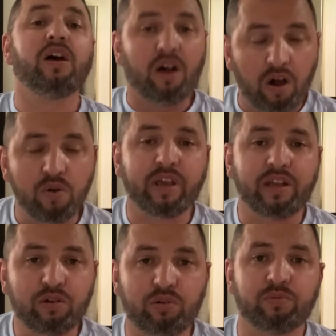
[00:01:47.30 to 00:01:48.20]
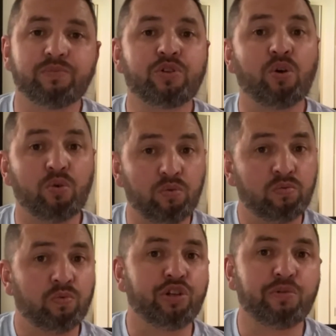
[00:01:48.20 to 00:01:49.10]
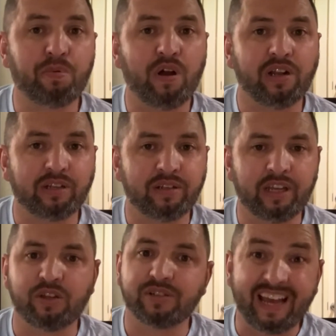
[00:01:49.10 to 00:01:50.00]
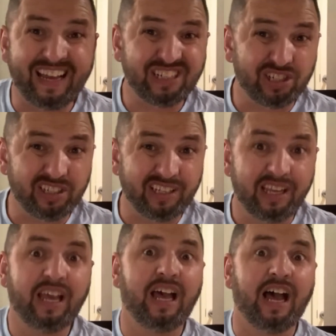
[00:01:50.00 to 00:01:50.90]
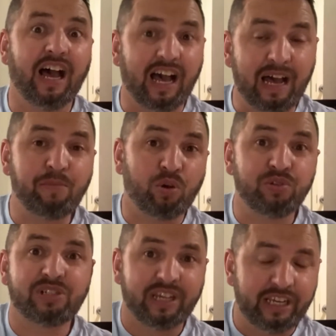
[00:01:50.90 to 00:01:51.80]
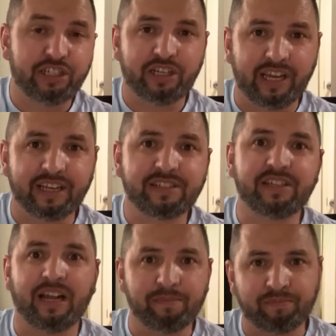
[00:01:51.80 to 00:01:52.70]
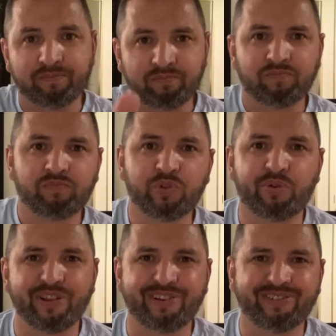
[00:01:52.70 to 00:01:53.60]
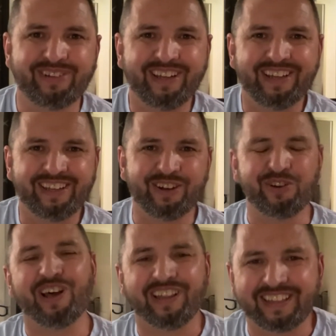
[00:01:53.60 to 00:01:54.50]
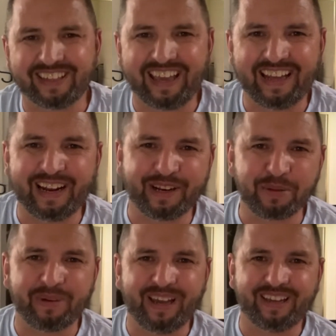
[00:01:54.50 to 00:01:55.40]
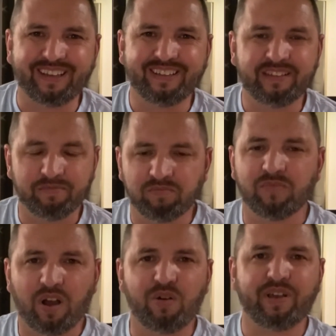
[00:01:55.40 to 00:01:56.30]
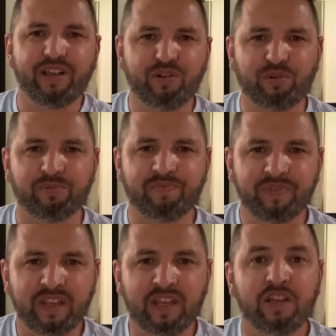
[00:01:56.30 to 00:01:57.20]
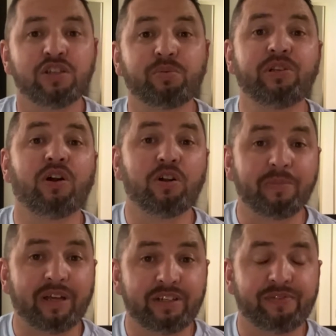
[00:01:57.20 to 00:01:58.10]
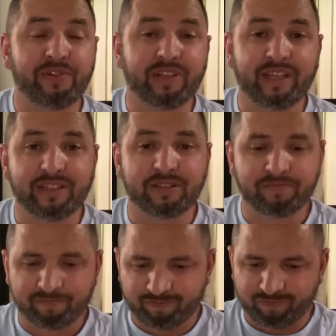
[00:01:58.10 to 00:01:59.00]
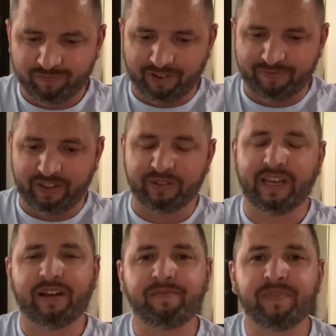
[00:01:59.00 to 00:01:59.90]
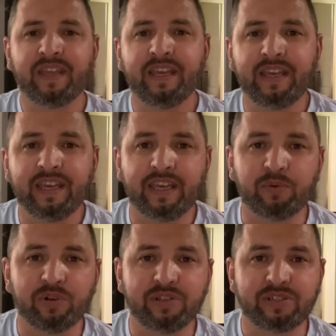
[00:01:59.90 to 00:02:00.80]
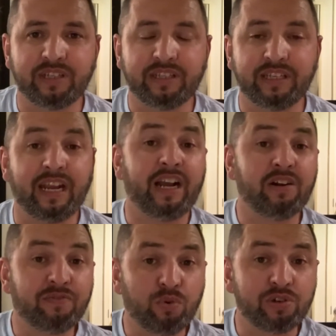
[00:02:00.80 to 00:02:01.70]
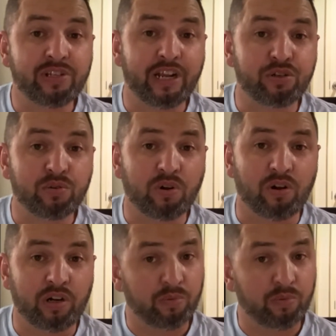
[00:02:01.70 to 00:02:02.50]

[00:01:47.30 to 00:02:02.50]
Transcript: "Okay, cool. So what's your product?" He goes, "Actually, I'm on stage next, and would rather not let the cat out of the bag." "Okay, cool." So we talked about different things. I found out he was in the Air Force National Guard and